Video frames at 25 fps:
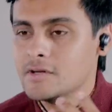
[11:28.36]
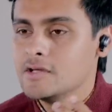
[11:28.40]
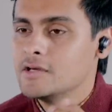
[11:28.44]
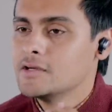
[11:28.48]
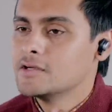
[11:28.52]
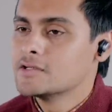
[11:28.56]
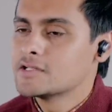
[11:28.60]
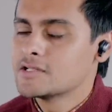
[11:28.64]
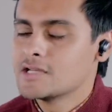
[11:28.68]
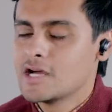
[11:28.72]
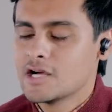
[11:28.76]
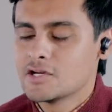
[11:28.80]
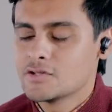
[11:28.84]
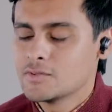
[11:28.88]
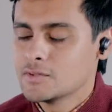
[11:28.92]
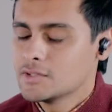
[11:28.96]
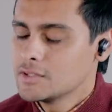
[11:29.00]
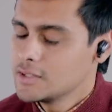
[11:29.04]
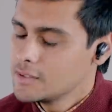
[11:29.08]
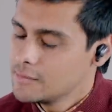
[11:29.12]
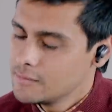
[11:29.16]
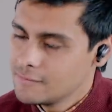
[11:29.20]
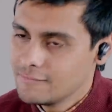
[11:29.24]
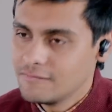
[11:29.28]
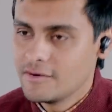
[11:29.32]
could hear
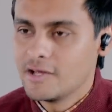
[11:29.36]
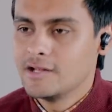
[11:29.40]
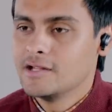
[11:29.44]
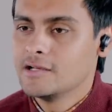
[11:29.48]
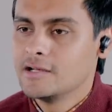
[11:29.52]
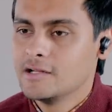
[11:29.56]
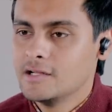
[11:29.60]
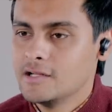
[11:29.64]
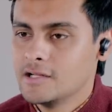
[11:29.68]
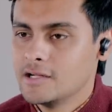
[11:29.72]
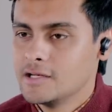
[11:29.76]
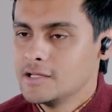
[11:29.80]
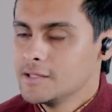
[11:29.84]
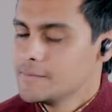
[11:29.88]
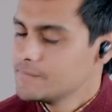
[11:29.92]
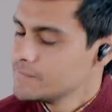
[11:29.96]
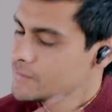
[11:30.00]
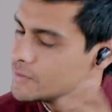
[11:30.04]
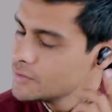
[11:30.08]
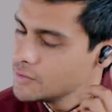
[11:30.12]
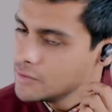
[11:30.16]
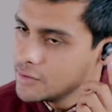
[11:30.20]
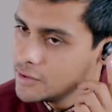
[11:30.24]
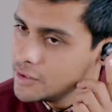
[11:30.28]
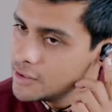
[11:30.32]
Shashwat very clearly.
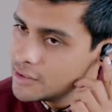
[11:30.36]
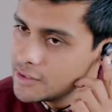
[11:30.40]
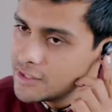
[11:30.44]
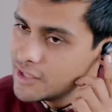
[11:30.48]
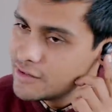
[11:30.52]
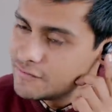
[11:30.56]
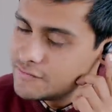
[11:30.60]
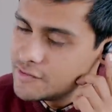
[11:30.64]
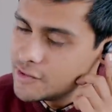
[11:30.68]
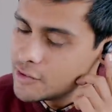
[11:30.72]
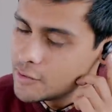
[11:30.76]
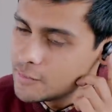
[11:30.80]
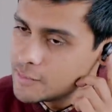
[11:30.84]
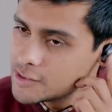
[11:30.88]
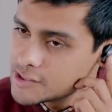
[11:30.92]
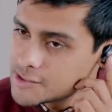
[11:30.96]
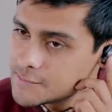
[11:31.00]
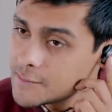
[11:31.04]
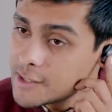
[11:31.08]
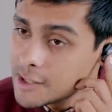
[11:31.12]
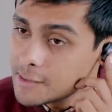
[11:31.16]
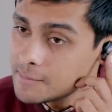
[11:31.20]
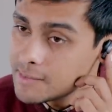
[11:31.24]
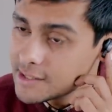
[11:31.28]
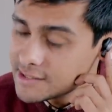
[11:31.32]
Your left
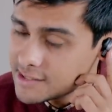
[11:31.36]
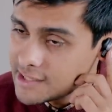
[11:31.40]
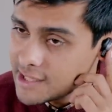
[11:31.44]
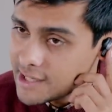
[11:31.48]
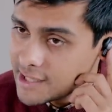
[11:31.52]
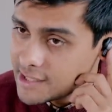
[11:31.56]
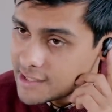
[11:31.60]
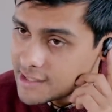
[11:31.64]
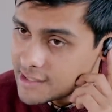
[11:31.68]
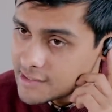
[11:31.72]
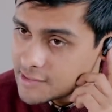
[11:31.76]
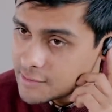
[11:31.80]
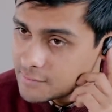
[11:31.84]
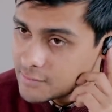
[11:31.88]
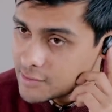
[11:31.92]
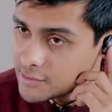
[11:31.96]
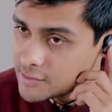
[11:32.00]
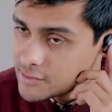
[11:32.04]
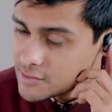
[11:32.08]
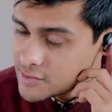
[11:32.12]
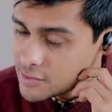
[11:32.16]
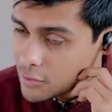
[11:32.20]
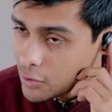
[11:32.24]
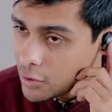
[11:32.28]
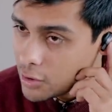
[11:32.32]
earbuds bada matre aaye rahe the
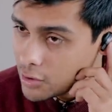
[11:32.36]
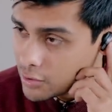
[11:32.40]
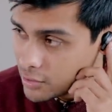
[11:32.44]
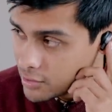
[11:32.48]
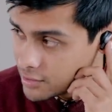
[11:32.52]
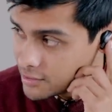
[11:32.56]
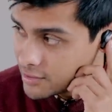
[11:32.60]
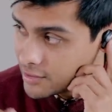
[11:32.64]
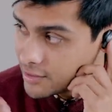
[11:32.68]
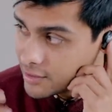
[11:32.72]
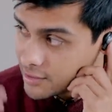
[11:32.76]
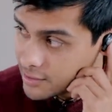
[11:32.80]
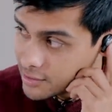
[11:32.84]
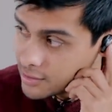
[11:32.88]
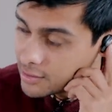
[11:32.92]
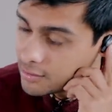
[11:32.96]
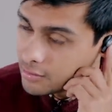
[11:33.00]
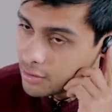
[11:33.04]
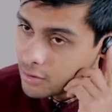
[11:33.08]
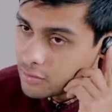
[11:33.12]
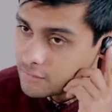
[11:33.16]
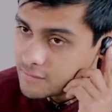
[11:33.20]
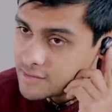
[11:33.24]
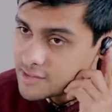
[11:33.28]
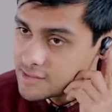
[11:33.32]
because call kar the
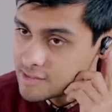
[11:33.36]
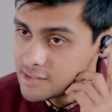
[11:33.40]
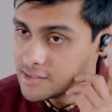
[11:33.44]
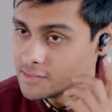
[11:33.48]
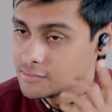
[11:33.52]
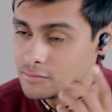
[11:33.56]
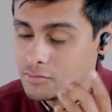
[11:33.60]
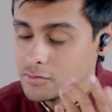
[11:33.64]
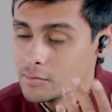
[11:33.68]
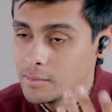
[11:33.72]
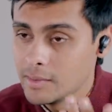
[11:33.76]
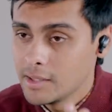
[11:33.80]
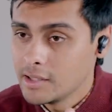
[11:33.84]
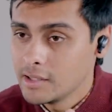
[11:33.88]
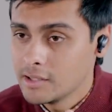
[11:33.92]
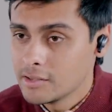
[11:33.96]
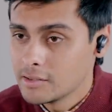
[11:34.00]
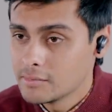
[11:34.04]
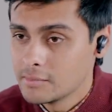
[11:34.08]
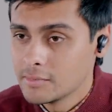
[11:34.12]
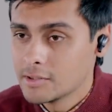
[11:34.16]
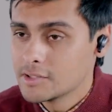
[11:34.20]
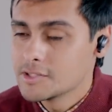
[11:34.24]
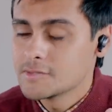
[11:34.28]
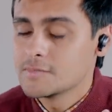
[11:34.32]
hairi. Obviously,
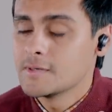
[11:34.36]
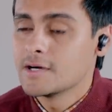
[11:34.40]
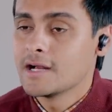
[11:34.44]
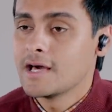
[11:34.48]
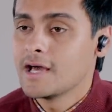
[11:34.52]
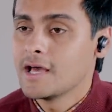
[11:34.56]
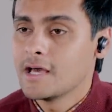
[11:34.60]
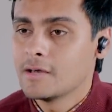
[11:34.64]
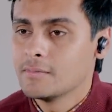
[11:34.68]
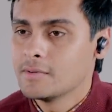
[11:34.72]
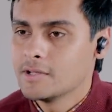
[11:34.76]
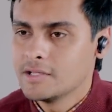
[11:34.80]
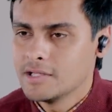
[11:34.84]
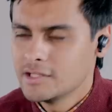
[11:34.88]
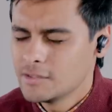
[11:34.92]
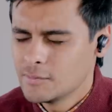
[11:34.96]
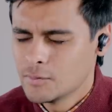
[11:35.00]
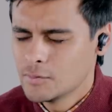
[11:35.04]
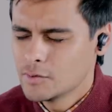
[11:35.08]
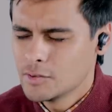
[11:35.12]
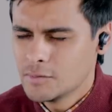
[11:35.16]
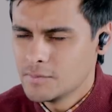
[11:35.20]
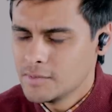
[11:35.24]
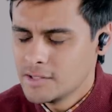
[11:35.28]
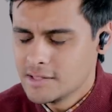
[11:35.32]
duve earbuds bada aaye bani.
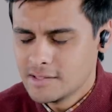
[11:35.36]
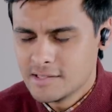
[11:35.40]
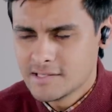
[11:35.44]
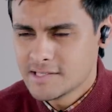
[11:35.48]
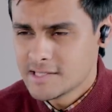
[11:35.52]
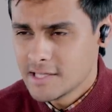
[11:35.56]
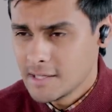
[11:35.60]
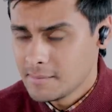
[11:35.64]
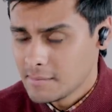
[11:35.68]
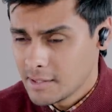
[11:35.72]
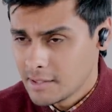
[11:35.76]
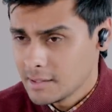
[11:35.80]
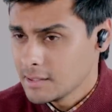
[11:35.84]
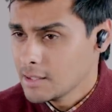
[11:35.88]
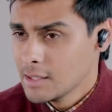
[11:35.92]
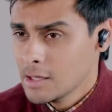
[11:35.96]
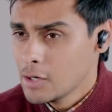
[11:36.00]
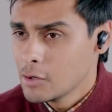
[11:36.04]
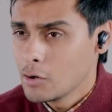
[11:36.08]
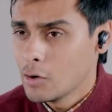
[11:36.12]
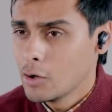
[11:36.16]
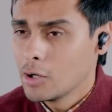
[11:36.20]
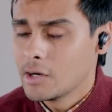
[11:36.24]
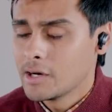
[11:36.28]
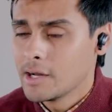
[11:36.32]
It won't be the same, hai na?
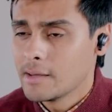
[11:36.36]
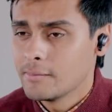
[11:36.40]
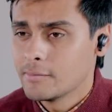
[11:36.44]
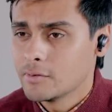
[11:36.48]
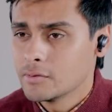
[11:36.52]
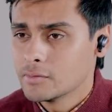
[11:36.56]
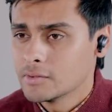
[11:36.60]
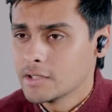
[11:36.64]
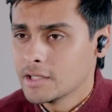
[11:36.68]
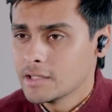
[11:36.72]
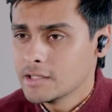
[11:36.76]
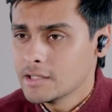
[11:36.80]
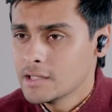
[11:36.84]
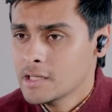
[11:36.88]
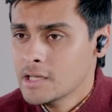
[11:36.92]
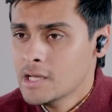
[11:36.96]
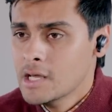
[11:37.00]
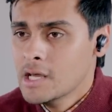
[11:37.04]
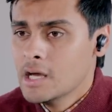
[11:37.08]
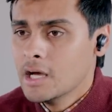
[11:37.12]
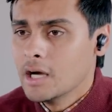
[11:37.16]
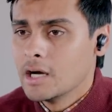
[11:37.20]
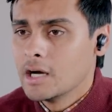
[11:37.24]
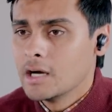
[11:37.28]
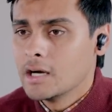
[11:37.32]
Call ramro hai
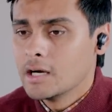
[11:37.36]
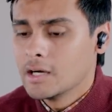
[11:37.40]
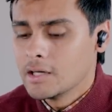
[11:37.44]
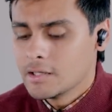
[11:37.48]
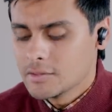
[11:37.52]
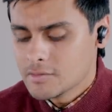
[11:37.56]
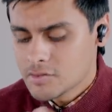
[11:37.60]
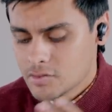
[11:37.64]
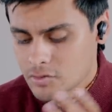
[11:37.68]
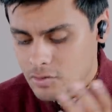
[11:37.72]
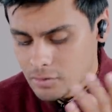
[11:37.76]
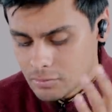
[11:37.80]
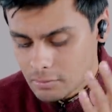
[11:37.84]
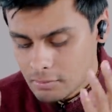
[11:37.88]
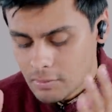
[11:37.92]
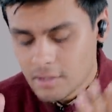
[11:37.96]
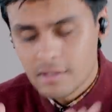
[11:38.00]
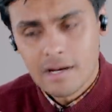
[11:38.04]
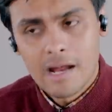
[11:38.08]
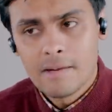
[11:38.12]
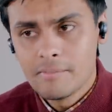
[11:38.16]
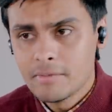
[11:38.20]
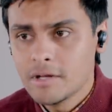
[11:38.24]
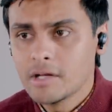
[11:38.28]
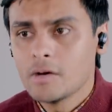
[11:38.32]
na? So
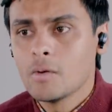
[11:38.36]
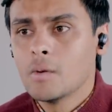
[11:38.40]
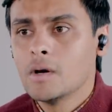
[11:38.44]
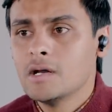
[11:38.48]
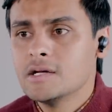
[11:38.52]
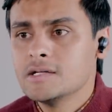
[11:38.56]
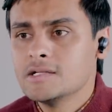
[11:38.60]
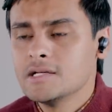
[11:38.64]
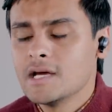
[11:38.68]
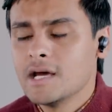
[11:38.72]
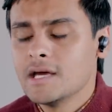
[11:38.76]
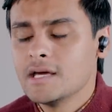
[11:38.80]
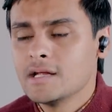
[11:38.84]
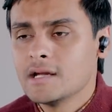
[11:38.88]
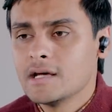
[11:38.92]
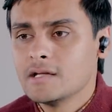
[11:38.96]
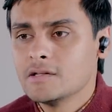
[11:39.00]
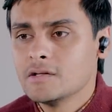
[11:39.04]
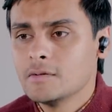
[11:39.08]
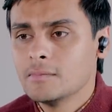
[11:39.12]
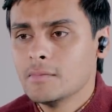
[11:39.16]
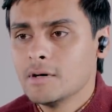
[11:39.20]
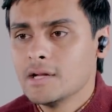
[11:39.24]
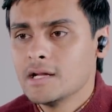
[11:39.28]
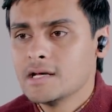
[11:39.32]
ramre quality aaye
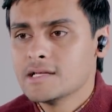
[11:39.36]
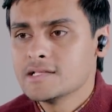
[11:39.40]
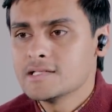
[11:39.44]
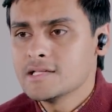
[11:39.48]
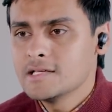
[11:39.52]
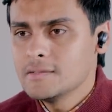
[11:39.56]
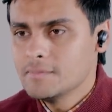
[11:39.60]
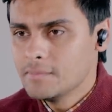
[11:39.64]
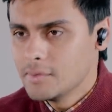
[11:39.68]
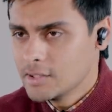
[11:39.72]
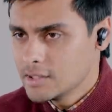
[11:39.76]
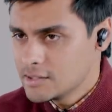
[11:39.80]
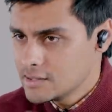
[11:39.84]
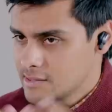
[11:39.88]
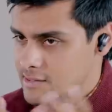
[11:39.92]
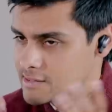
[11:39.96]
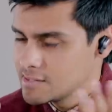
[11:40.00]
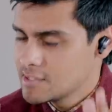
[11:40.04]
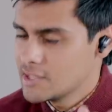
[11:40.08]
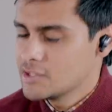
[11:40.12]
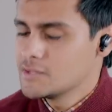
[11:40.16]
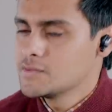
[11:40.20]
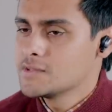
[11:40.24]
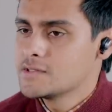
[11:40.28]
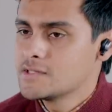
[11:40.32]
rahe the malai se, but
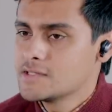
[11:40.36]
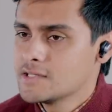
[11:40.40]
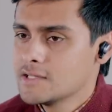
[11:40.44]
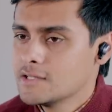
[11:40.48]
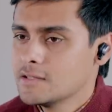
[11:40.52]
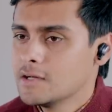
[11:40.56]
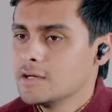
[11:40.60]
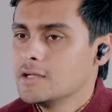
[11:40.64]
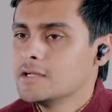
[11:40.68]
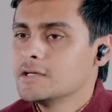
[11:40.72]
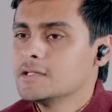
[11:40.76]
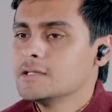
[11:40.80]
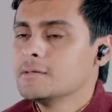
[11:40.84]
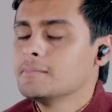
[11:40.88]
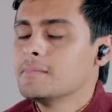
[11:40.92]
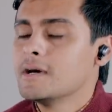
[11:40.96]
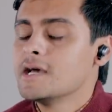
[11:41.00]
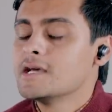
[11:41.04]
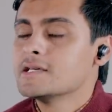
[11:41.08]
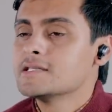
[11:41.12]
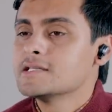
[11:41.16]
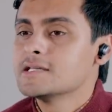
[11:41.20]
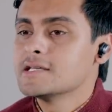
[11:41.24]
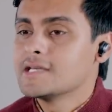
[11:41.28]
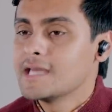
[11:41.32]
Shashwat said all the
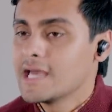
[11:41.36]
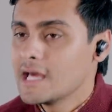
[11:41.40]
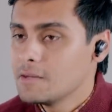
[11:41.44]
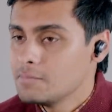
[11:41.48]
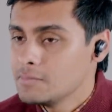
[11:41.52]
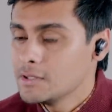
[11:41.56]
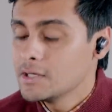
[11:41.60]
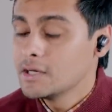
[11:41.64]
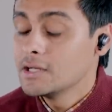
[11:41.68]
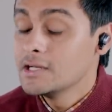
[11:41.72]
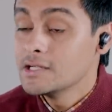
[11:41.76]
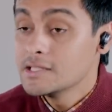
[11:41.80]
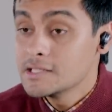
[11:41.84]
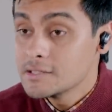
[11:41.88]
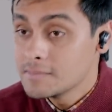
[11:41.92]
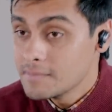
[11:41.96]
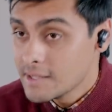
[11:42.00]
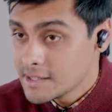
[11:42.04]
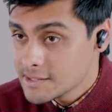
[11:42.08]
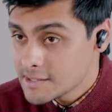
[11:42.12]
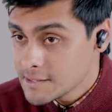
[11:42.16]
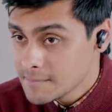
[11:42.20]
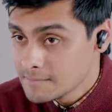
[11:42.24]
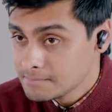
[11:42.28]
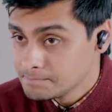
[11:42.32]
mic se can be a little
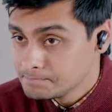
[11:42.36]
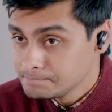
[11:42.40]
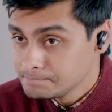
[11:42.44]
better,